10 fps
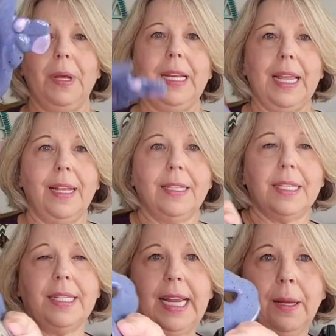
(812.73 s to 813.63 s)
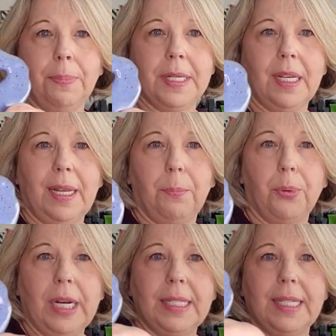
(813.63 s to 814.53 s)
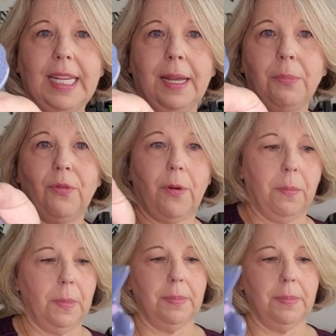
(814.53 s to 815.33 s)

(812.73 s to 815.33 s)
again, stamped, impressed stamped from